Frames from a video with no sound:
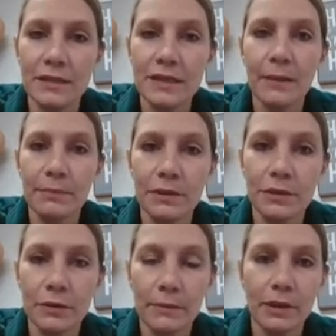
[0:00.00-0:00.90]
depth
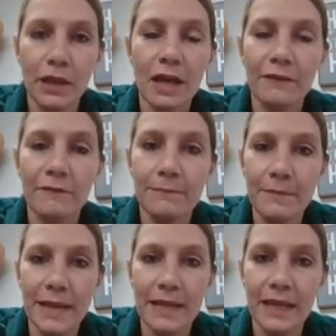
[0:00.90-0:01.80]
to them, a lot of
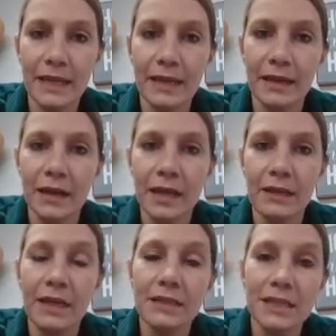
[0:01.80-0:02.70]
meaning,
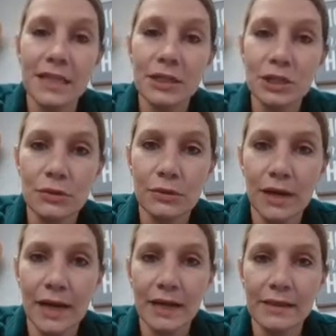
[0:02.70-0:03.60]
that teach you
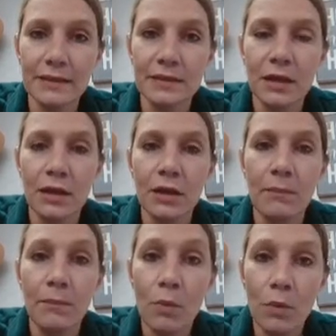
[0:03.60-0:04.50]
guys
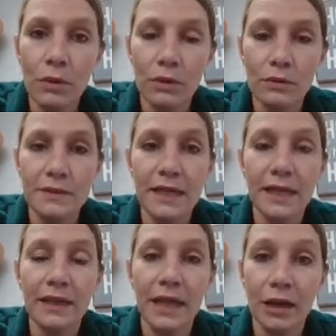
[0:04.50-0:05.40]
morals
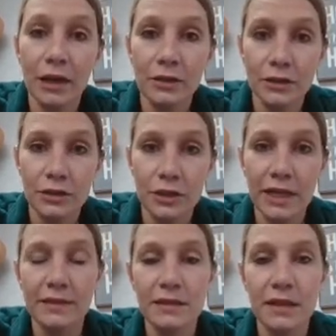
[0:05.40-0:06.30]
and character
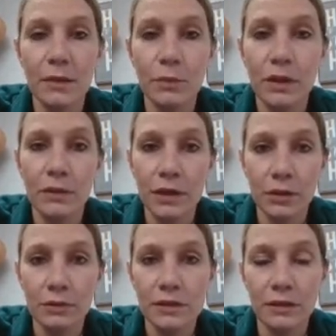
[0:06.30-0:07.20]
traits that we want
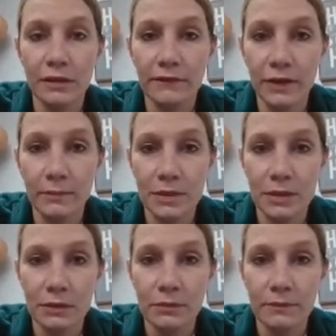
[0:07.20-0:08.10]
you to live up
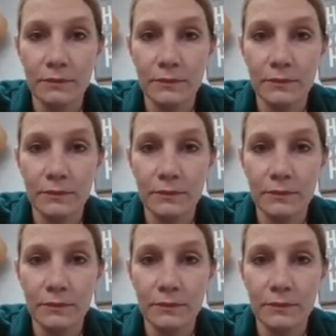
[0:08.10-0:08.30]
to.